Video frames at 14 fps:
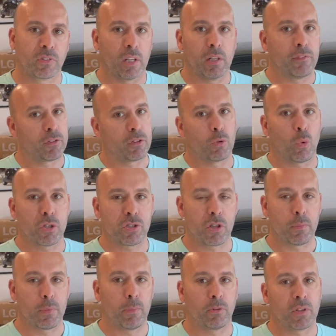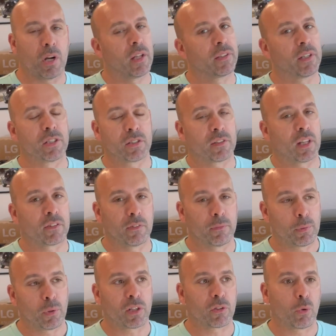I love to watch other people's content just like some
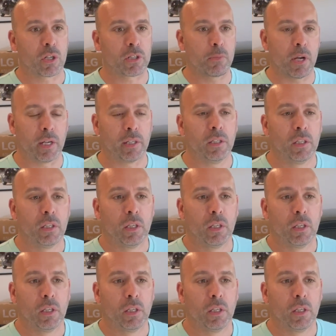people like to watch mine.